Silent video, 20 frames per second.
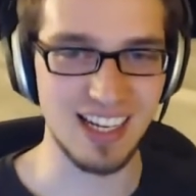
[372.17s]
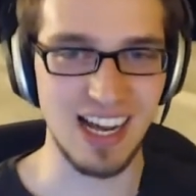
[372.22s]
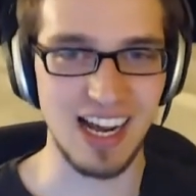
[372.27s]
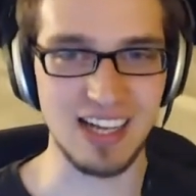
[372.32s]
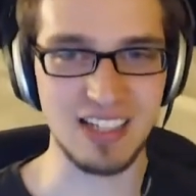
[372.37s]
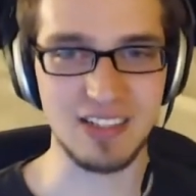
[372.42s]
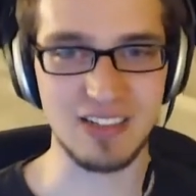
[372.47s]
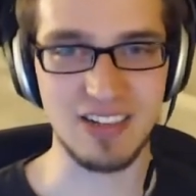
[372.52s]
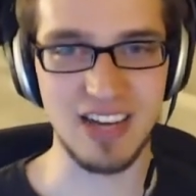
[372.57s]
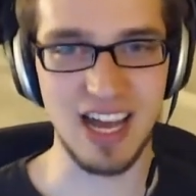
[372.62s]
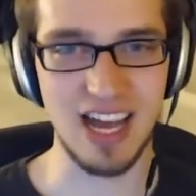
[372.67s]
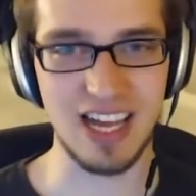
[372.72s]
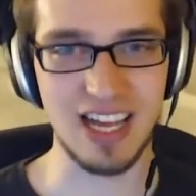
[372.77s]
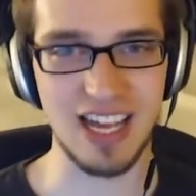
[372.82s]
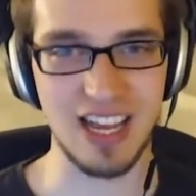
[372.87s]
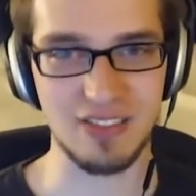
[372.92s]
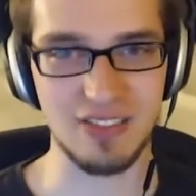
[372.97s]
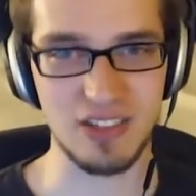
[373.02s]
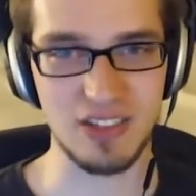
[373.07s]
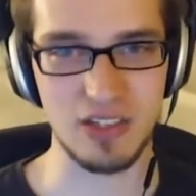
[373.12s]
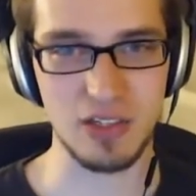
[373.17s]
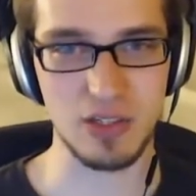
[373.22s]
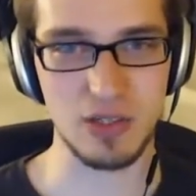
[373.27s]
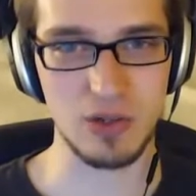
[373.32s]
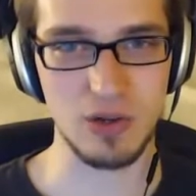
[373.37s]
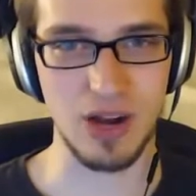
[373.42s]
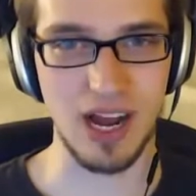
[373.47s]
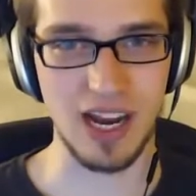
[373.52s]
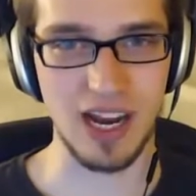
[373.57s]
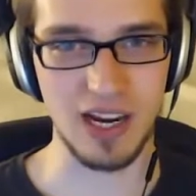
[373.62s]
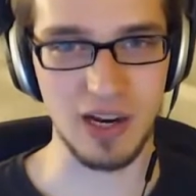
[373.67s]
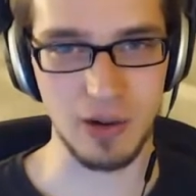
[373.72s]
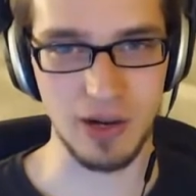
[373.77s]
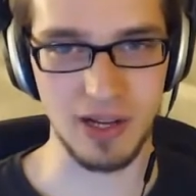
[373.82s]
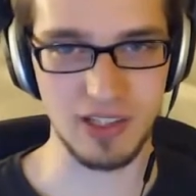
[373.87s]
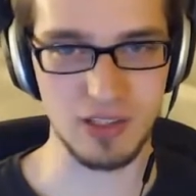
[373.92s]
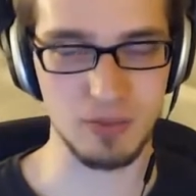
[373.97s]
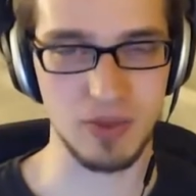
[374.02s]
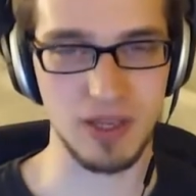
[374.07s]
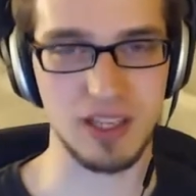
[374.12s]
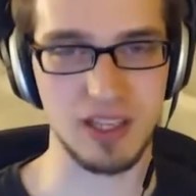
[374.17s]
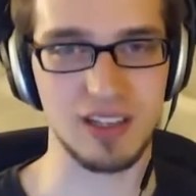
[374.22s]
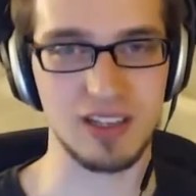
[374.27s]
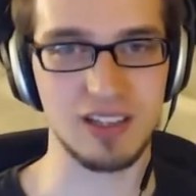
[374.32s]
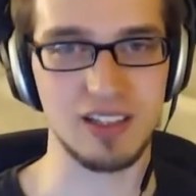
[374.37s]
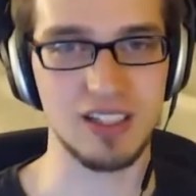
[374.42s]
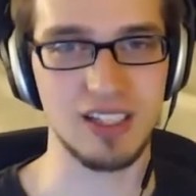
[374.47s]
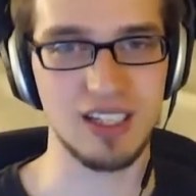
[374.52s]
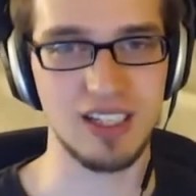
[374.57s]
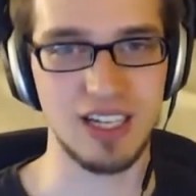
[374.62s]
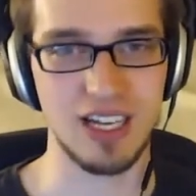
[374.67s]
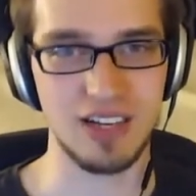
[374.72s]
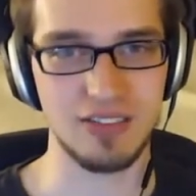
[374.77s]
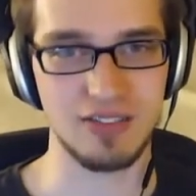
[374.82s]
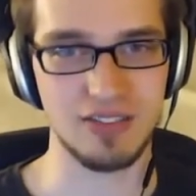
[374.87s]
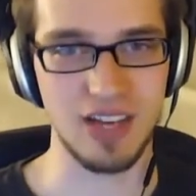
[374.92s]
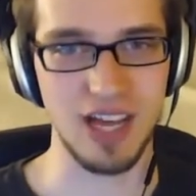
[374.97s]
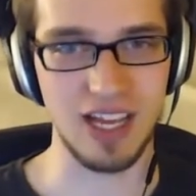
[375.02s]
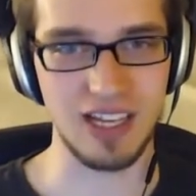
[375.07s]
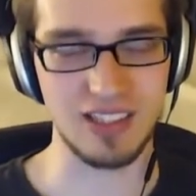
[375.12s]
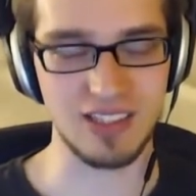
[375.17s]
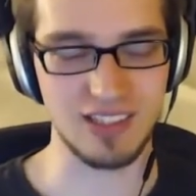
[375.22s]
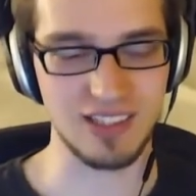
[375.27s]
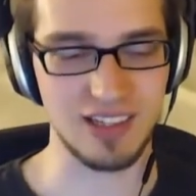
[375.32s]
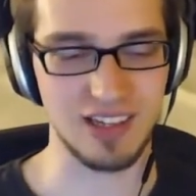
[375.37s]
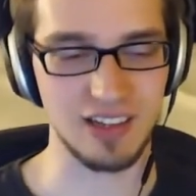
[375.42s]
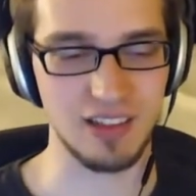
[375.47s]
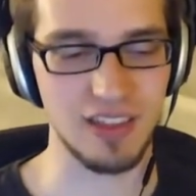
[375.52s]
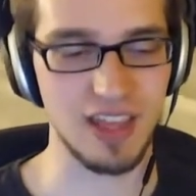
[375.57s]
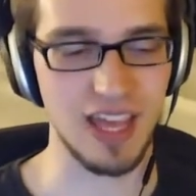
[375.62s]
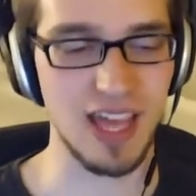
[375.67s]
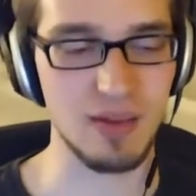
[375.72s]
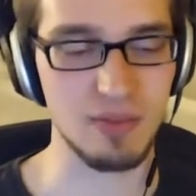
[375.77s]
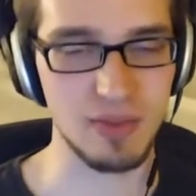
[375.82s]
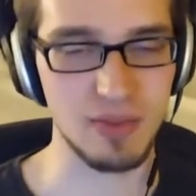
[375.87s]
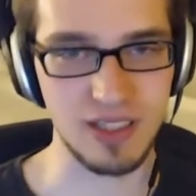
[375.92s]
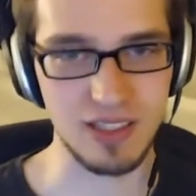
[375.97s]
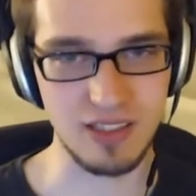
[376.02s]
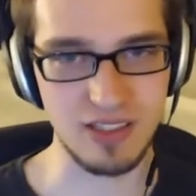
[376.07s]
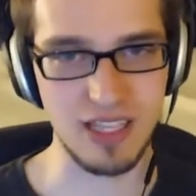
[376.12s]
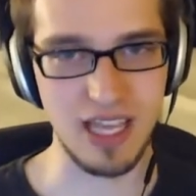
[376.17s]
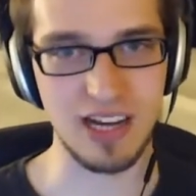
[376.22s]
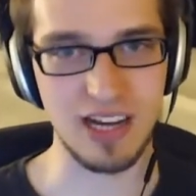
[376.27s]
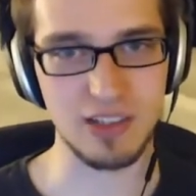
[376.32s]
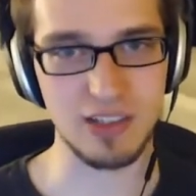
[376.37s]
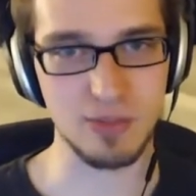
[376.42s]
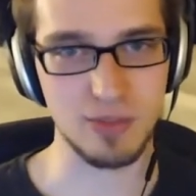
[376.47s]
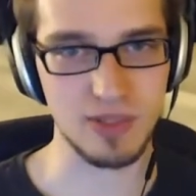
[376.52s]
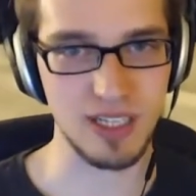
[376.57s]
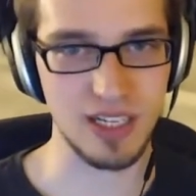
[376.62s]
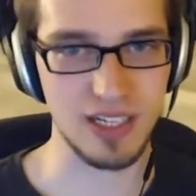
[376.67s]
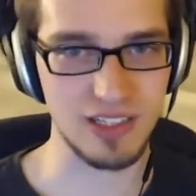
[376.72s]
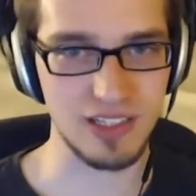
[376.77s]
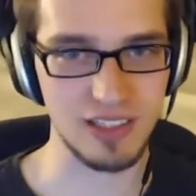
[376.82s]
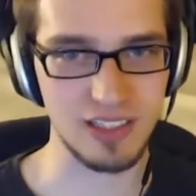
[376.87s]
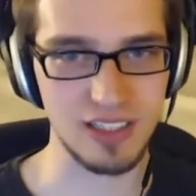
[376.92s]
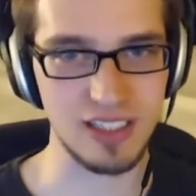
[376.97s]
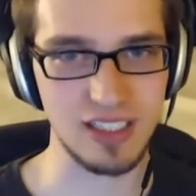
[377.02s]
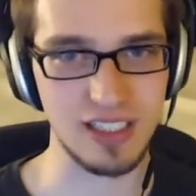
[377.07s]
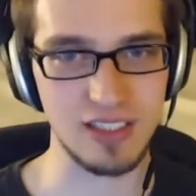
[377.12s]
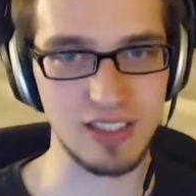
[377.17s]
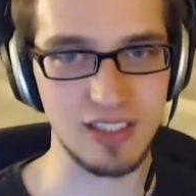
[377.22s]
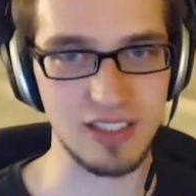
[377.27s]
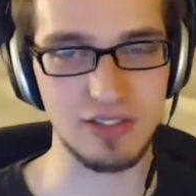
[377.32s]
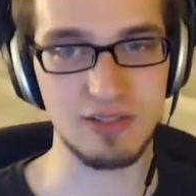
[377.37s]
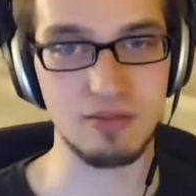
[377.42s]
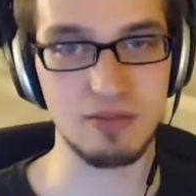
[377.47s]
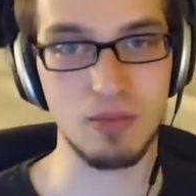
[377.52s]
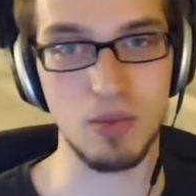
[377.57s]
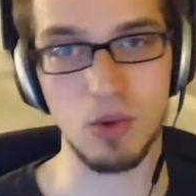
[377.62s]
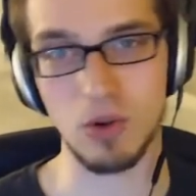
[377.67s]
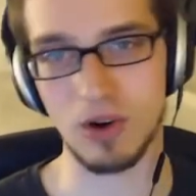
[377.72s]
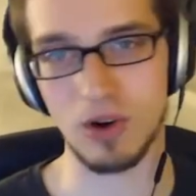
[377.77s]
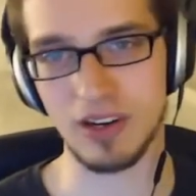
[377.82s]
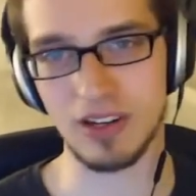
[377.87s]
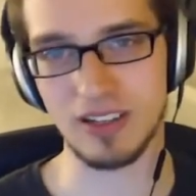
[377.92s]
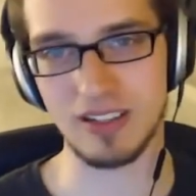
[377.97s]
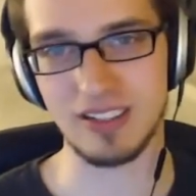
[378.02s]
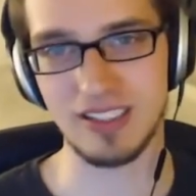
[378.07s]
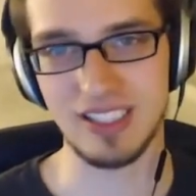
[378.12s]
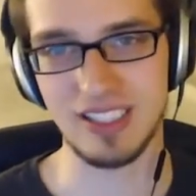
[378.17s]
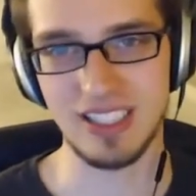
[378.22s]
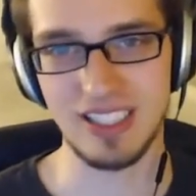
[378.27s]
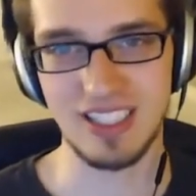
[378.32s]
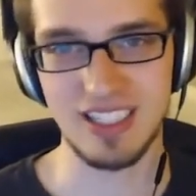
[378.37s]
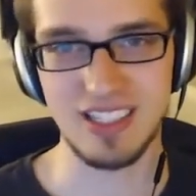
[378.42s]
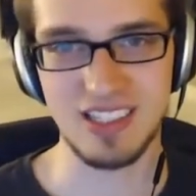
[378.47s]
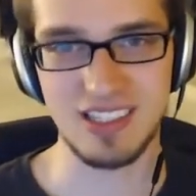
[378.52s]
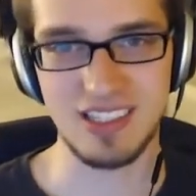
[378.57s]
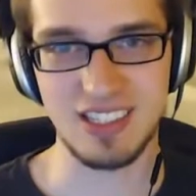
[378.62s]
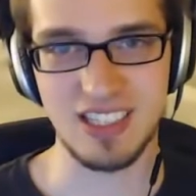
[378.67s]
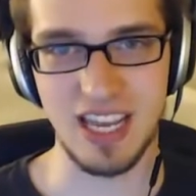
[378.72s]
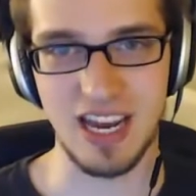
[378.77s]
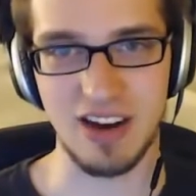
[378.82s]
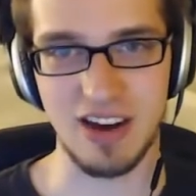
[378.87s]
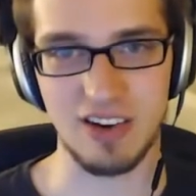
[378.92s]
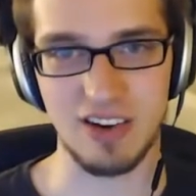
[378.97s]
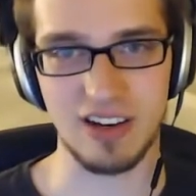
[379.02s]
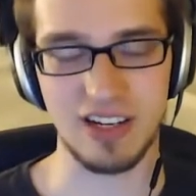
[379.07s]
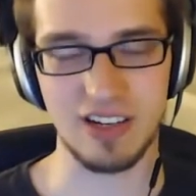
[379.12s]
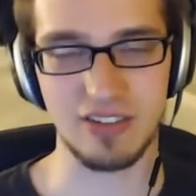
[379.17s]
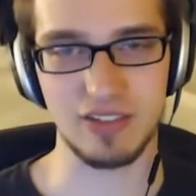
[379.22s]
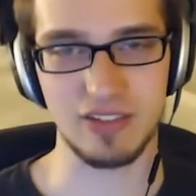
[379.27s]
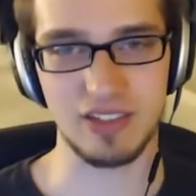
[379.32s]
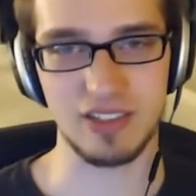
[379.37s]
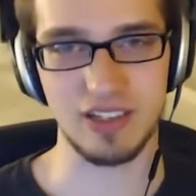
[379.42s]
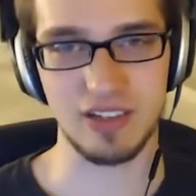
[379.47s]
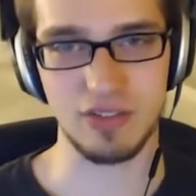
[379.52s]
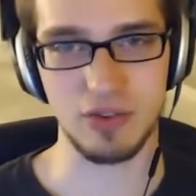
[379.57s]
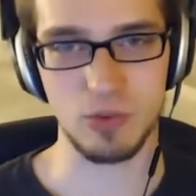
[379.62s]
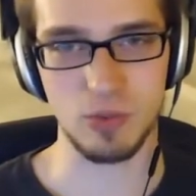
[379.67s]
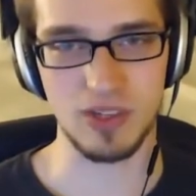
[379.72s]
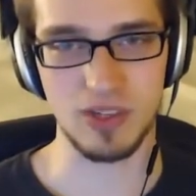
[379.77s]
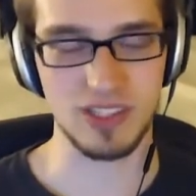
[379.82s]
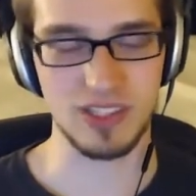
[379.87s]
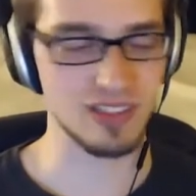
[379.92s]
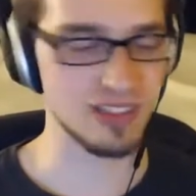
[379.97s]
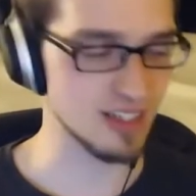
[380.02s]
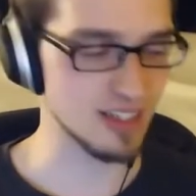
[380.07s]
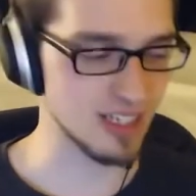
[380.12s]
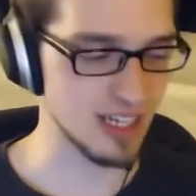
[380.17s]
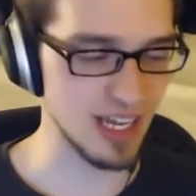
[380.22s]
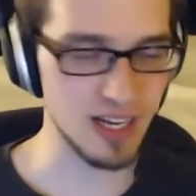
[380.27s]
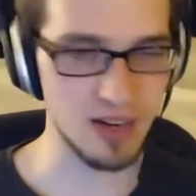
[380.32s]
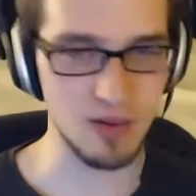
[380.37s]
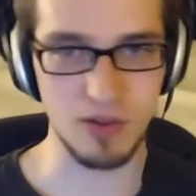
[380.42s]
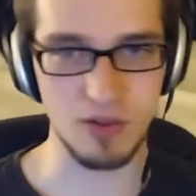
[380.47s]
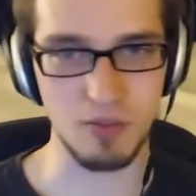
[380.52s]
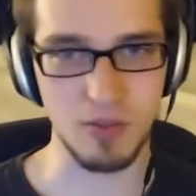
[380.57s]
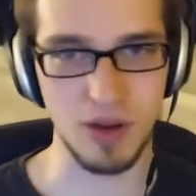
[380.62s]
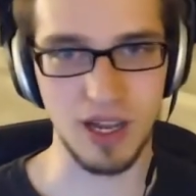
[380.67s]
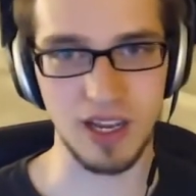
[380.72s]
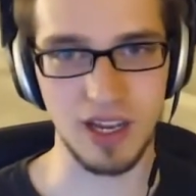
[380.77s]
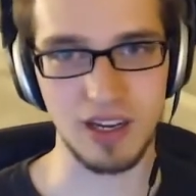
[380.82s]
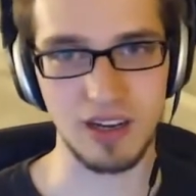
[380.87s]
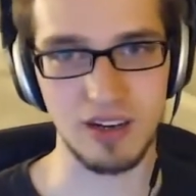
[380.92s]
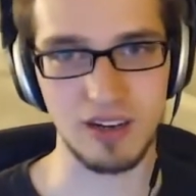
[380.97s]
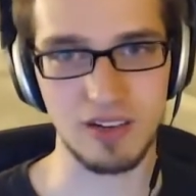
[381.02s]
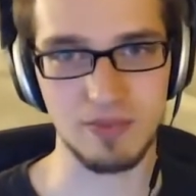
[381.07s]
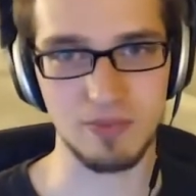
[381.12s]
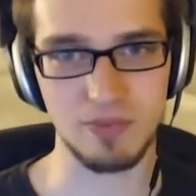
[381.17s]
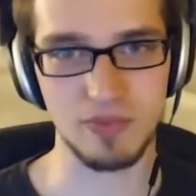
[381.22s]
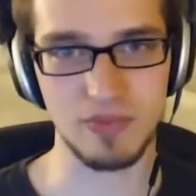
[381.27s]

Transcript: I do not have the new iOS beta. I've not installed that because that is potentially even more scary of a risk to take with my